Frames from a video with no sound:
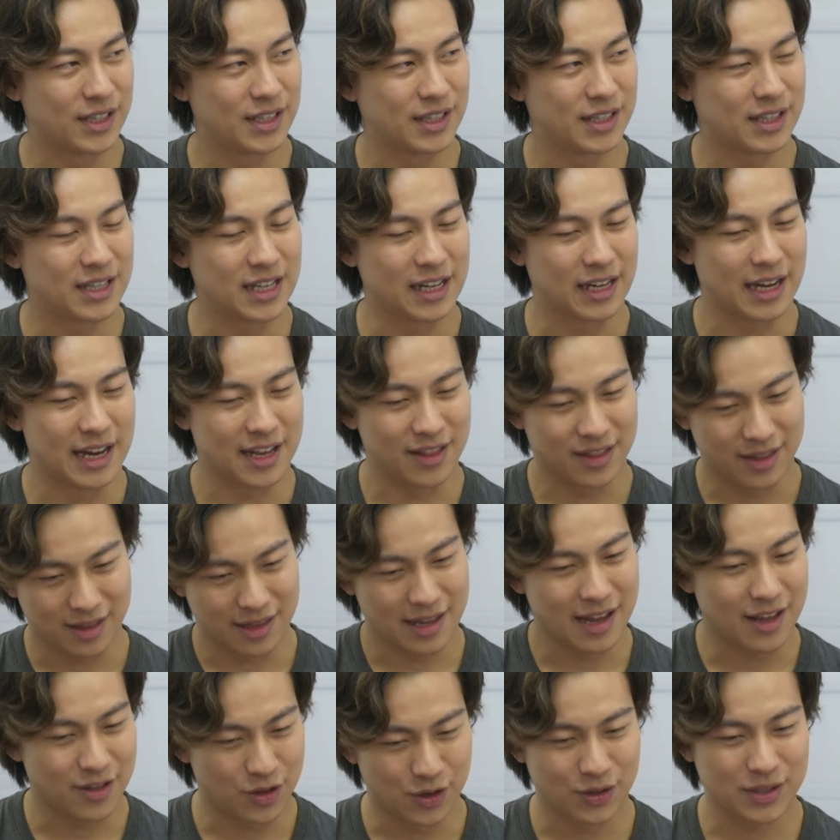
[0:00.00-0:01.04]
the thing,
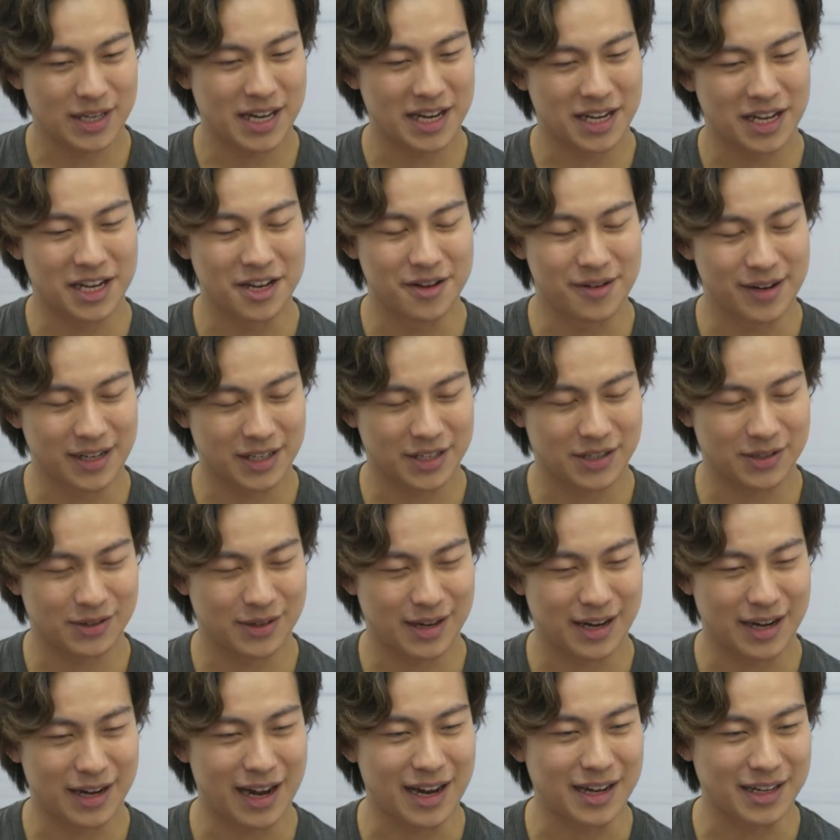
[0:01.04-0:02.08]
and those had lyrics. So
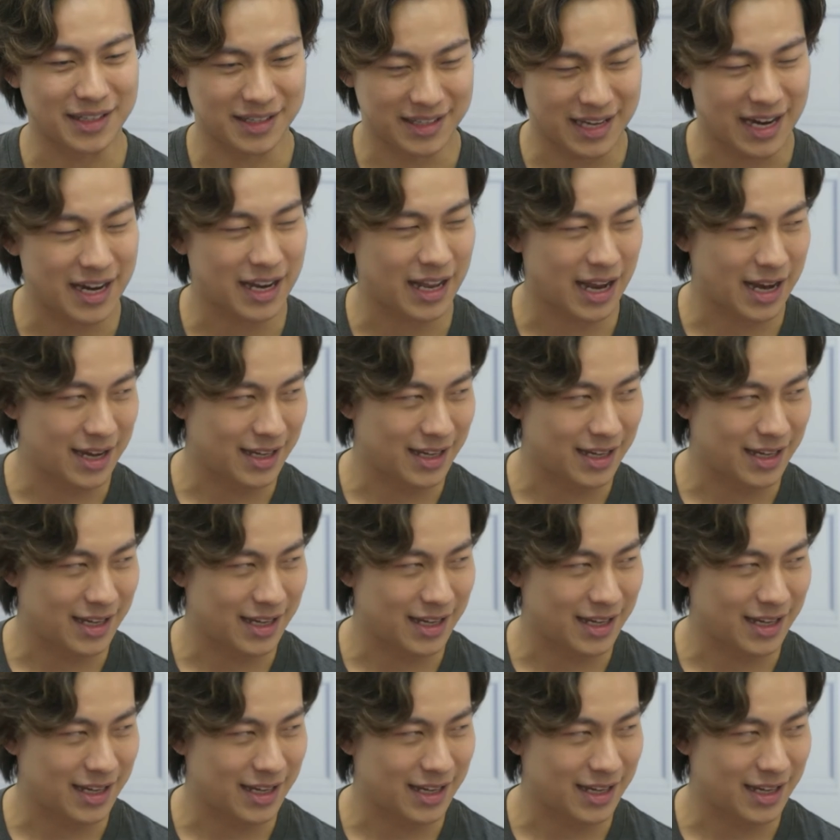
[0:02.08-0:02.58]
I